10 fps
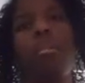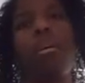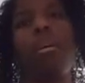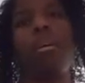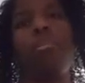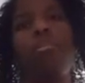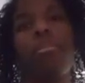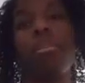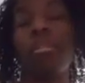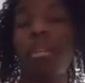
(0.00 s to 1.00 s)
um,
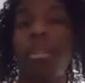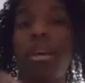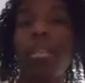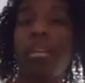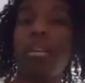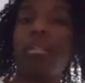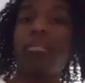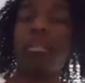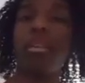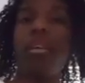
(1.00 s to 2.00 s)
there's a lady,
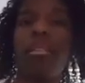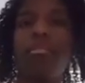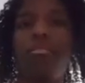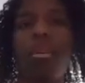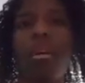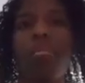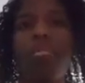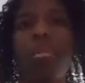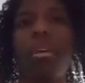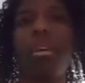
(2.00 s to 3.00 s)
there's a client that's been coming
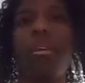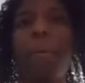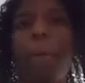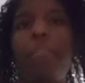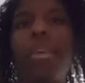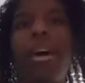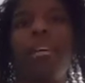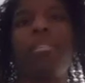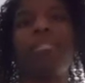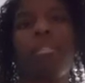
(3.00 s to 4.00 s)
to me
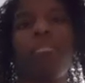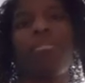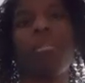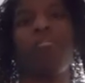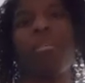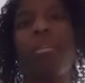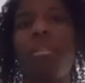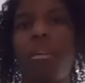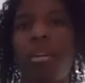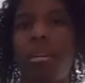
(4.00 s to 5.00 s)
that is literally
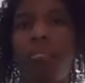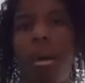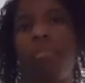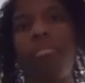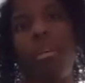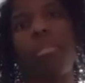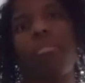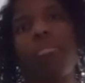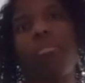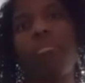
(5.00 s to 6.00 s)
mirroring my friend.